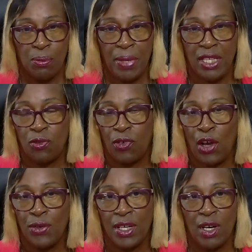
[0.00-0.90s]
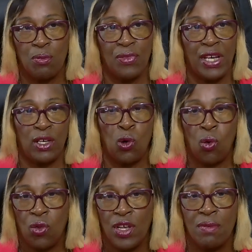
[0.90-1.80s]
pick the phone up, they
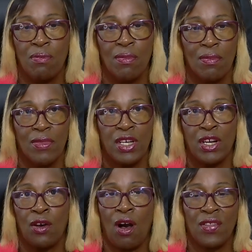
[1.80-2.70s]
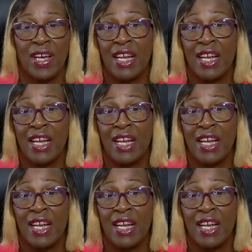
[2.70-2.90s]
call them. You know, are there